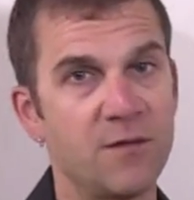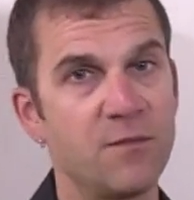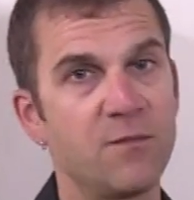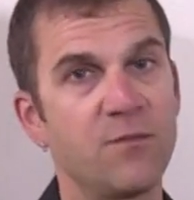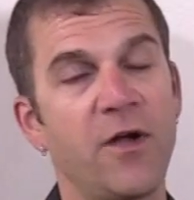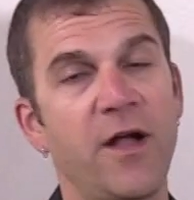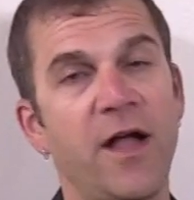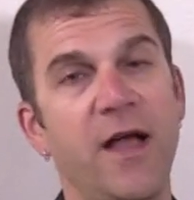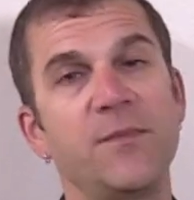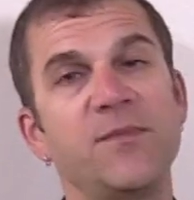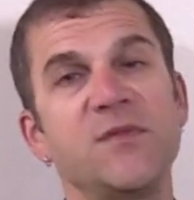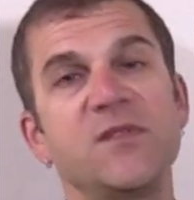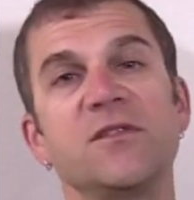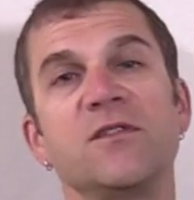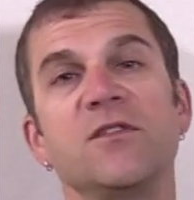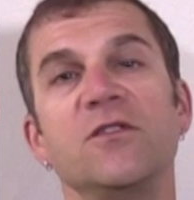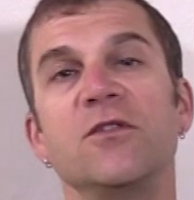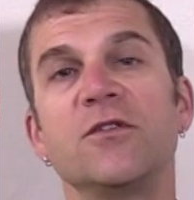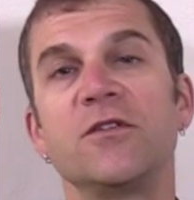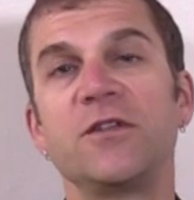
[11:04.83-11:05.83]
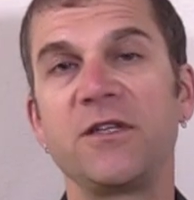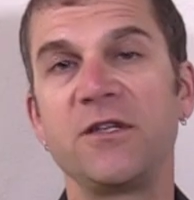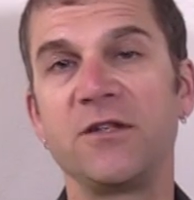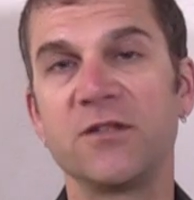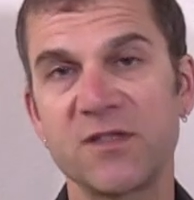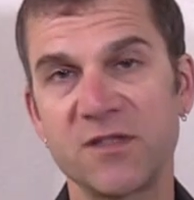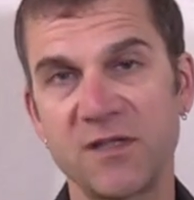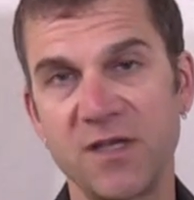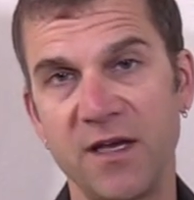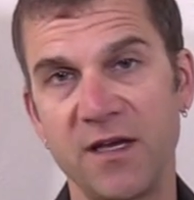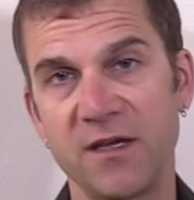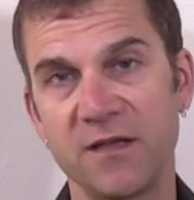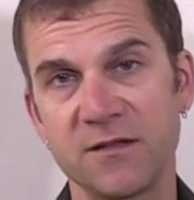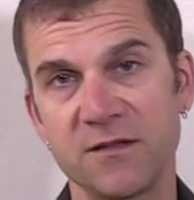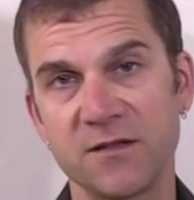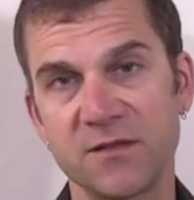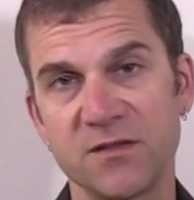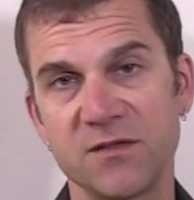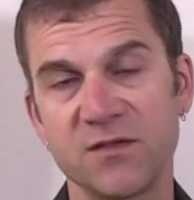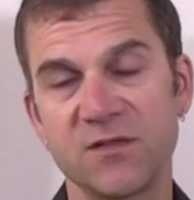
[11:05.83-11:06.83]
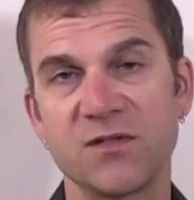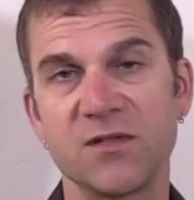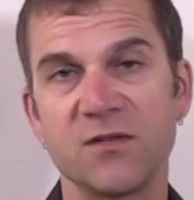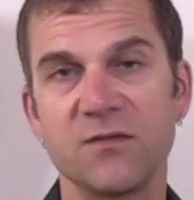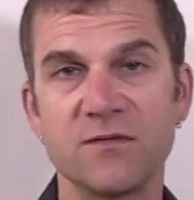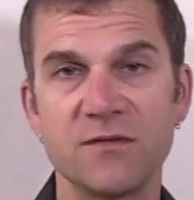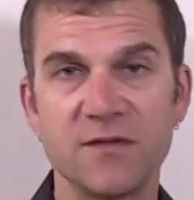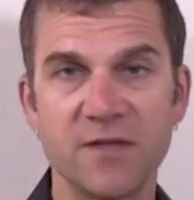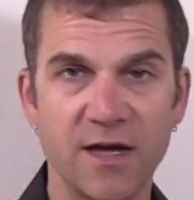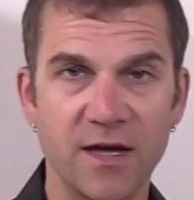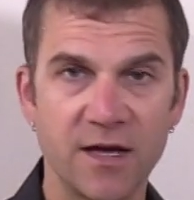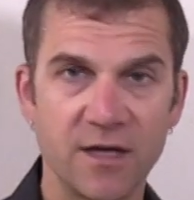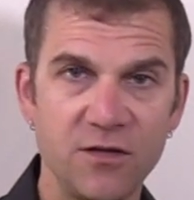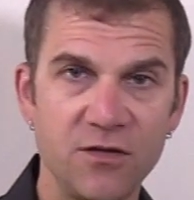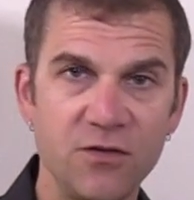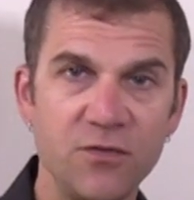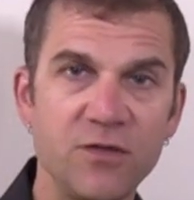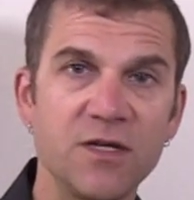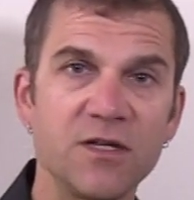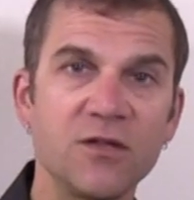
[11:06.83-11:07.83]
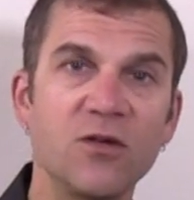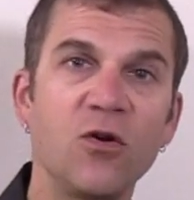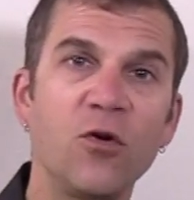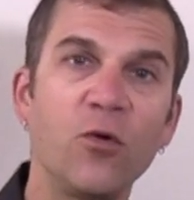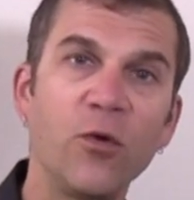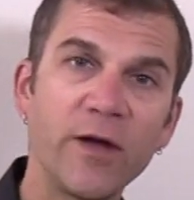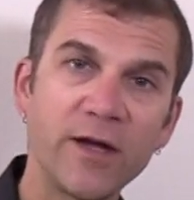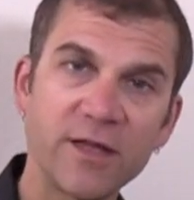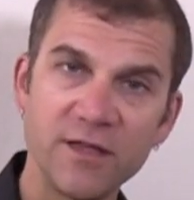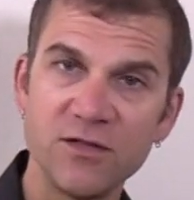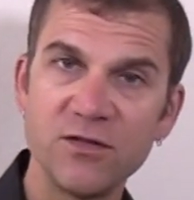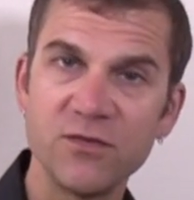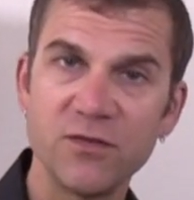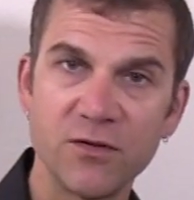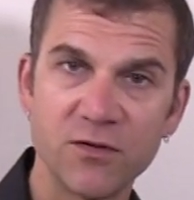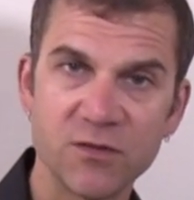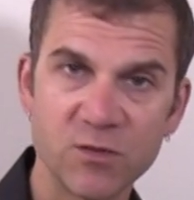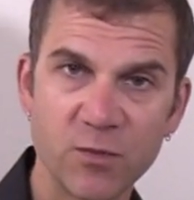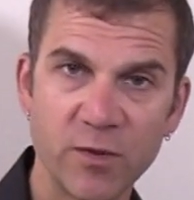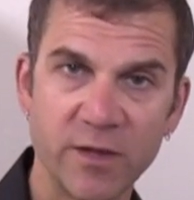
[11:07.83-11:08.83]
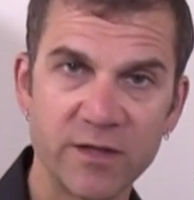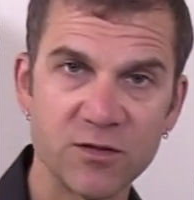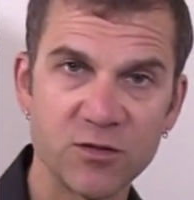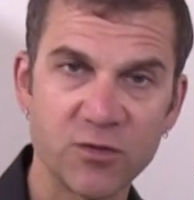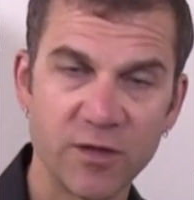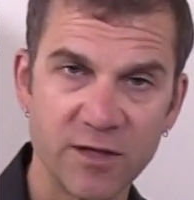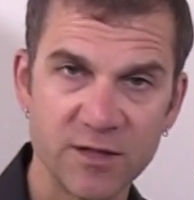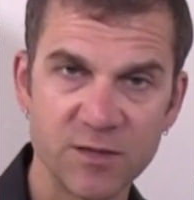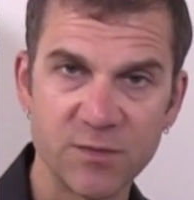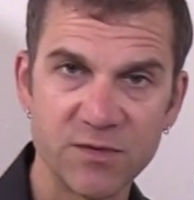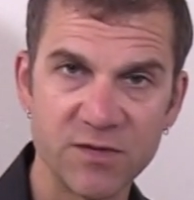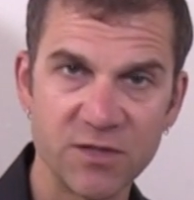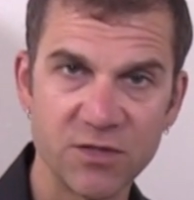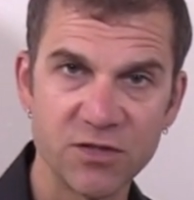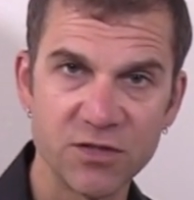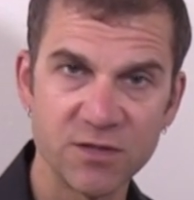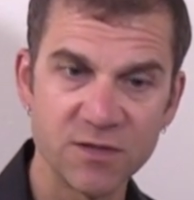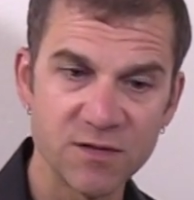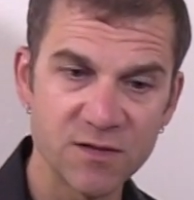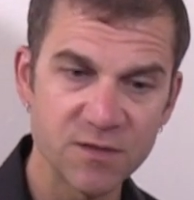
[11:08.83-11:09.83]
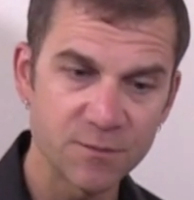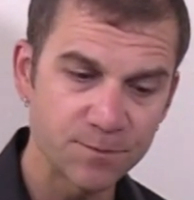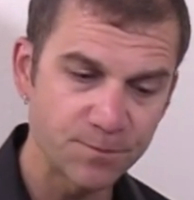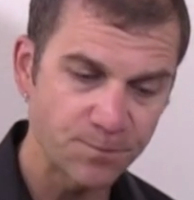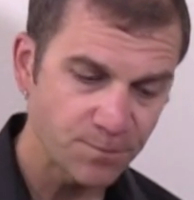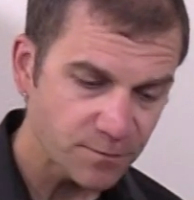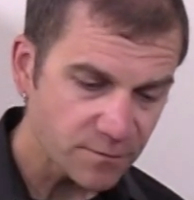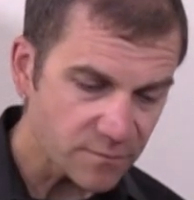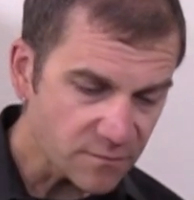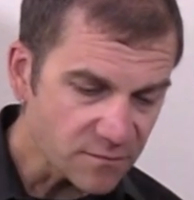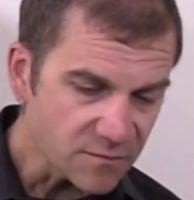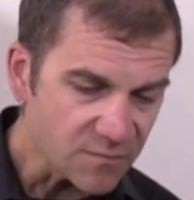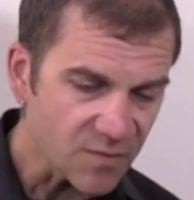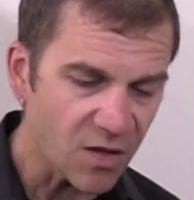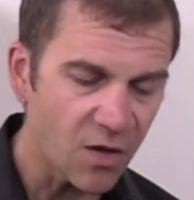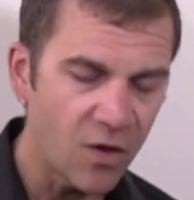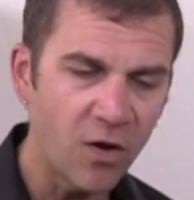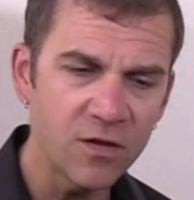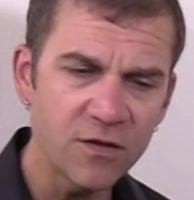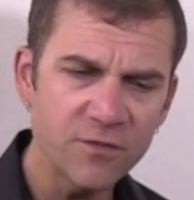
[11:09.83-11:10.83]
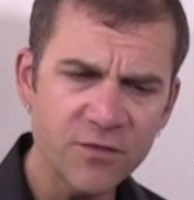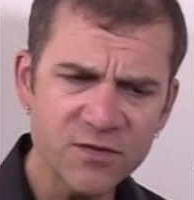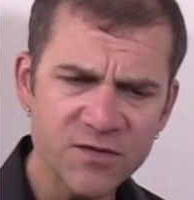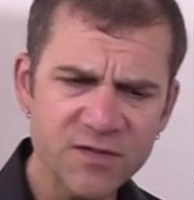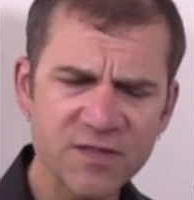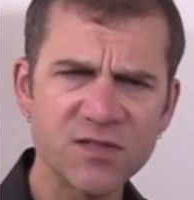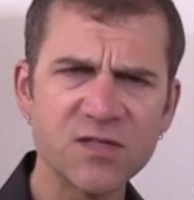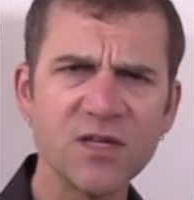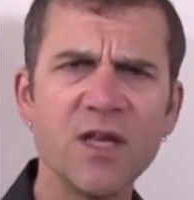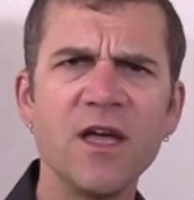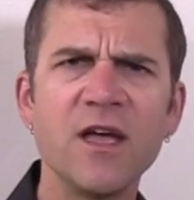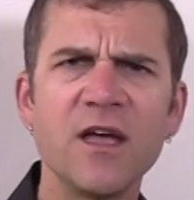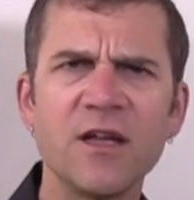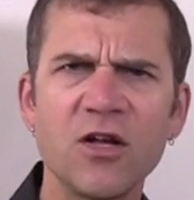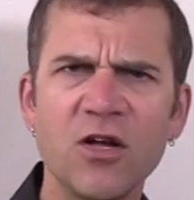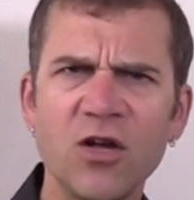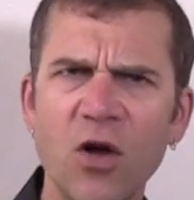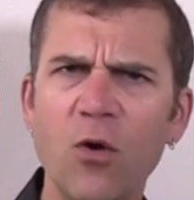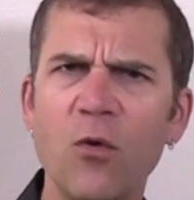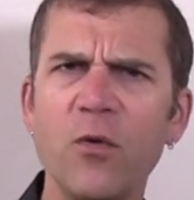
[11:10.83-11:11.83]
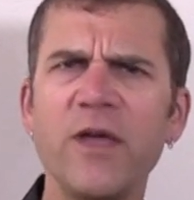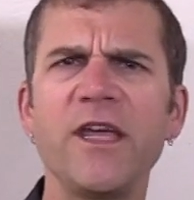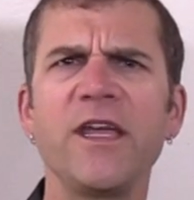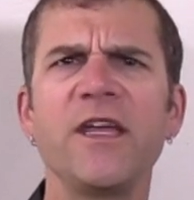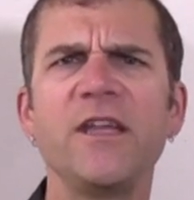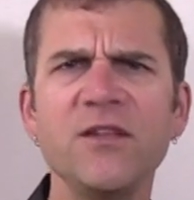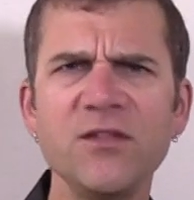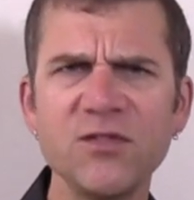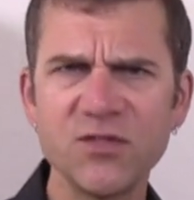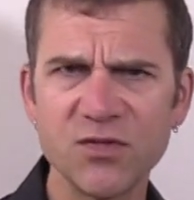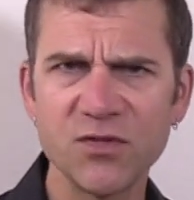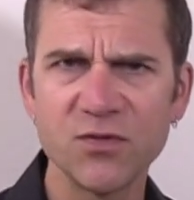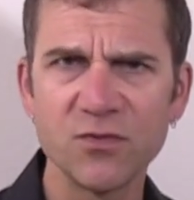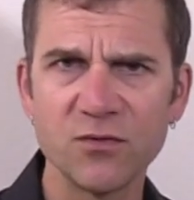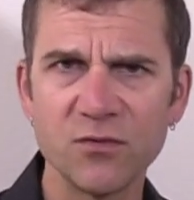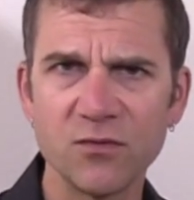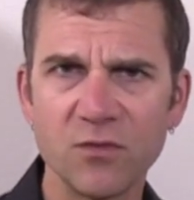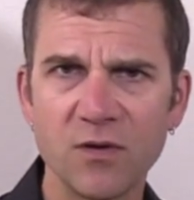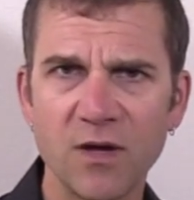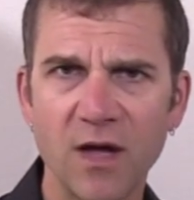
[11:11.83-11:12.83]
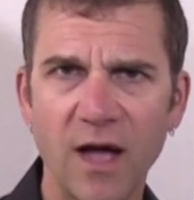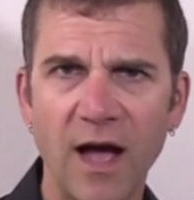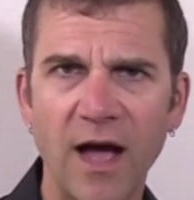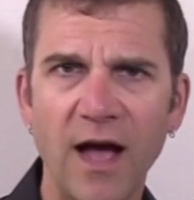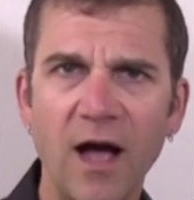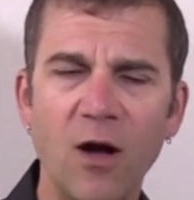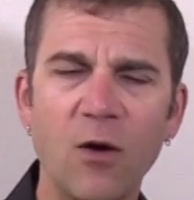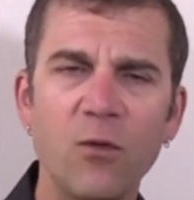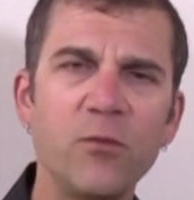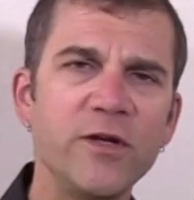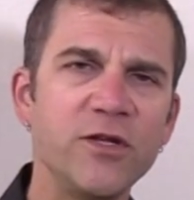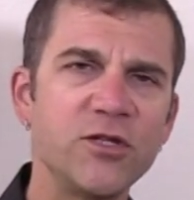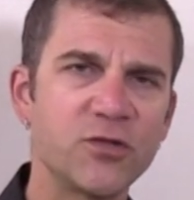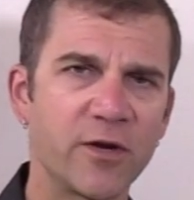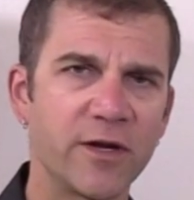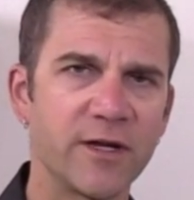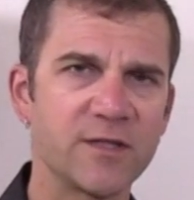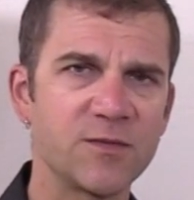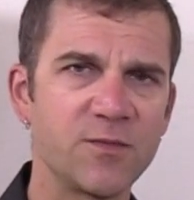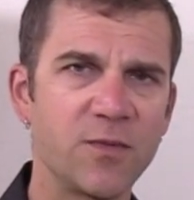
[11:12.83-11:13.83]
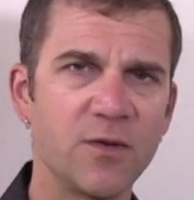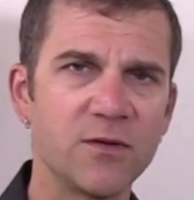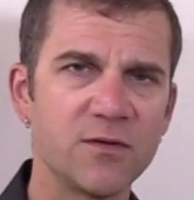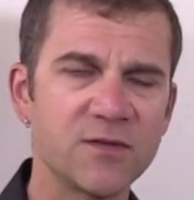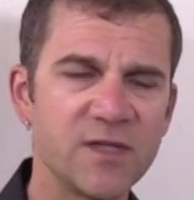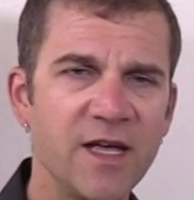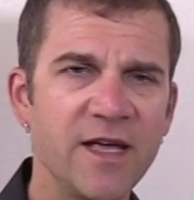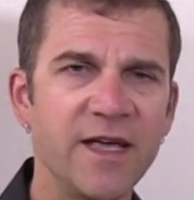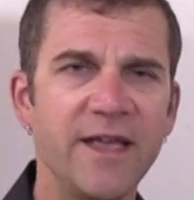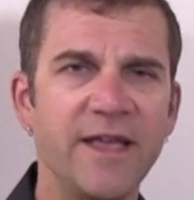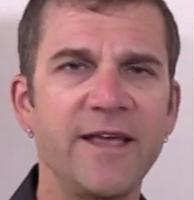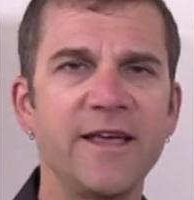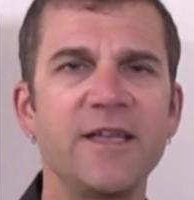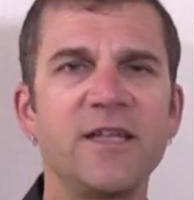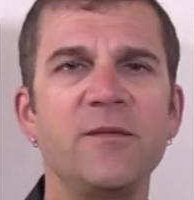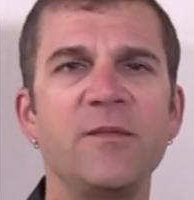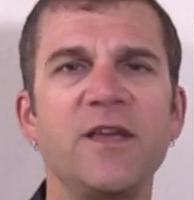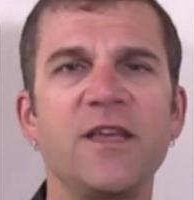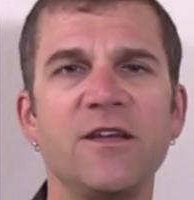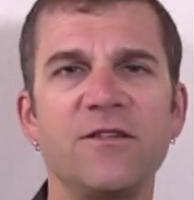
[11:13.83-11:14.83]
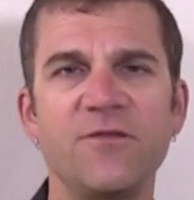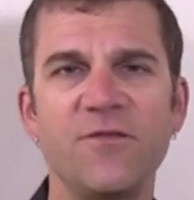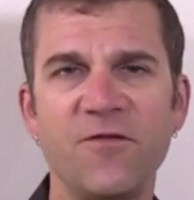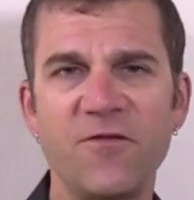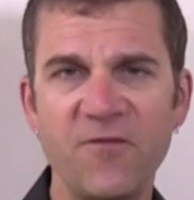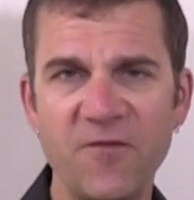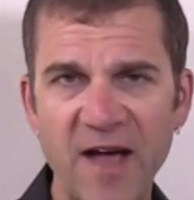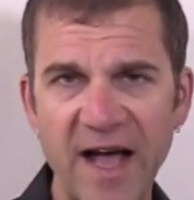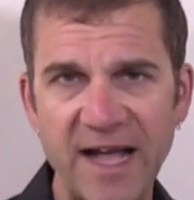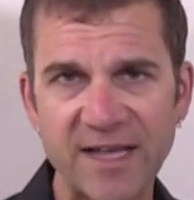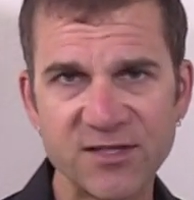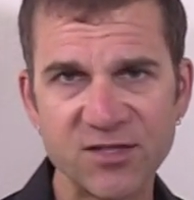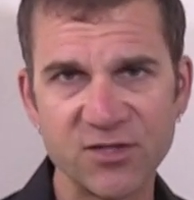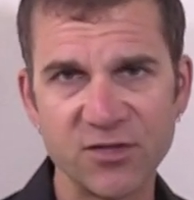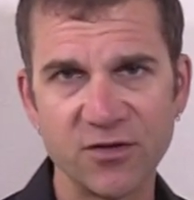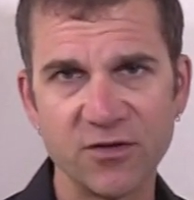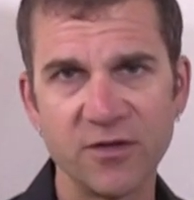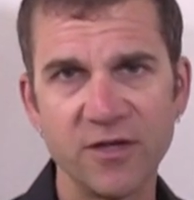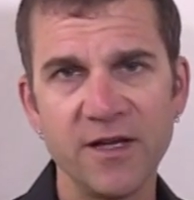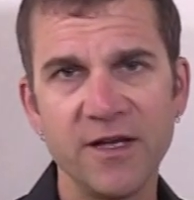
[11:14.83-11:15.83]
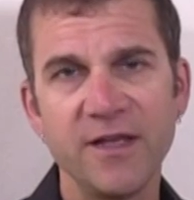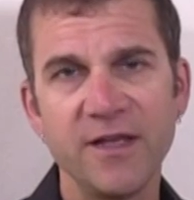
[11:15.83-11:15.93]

perhaps learning your scales so that you can quickly do those transpositions, all of those things go into how we transpose and can make it faster.